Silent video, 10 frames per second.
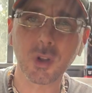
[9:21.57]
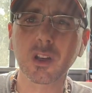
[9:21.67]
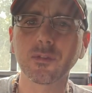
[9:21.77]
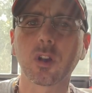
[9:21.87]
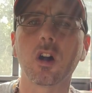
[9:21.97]

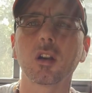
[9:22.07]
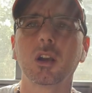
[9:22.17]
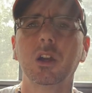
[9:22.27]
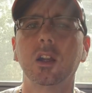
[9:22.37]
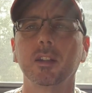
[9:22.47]
enough talk.
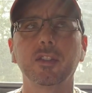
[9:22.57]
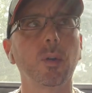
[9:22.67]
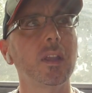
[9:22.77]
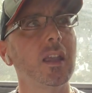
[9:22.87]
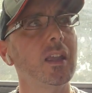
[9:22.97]
Let's
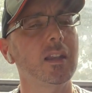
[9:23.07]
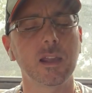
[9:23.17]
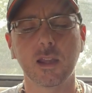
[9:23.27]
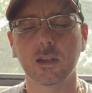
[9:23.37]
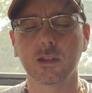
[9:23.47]
go ahead
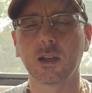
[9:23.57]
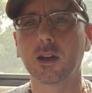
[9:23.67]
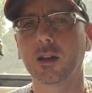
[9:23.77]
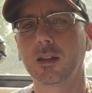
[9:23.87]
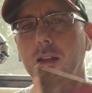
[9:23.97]
and
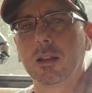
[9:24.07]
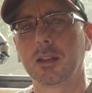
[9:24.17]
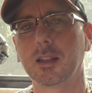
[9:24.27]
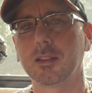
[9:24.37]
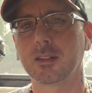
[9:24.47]

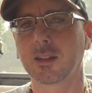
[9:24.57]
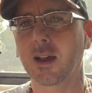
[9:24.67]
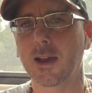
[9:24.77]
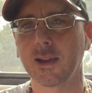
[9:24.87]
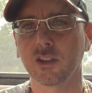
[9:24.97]
get this
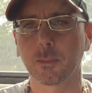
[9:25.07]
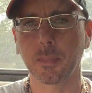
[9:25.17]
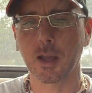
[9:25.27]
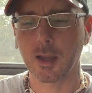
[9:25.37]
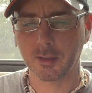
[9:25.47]
guy out the
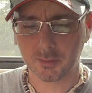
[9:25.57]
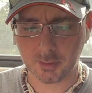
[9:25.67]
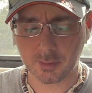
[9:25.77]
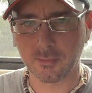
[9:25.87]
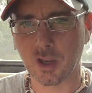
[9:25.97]

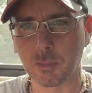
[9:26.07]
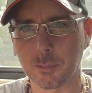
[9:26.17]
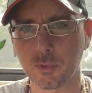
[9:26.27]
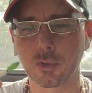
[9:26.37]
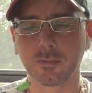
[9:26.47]
box. Found my
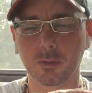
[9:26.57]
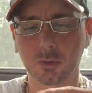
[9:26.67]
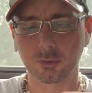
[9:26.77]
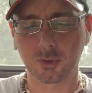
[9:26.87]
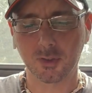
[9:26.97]

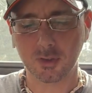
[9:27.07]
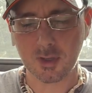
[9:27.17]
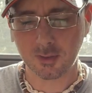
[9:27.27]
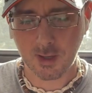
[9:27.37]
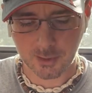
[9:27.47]
beautiful trusty
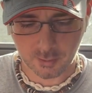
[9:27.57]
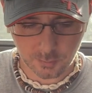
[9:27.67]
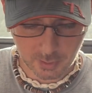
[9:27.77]
X-Acto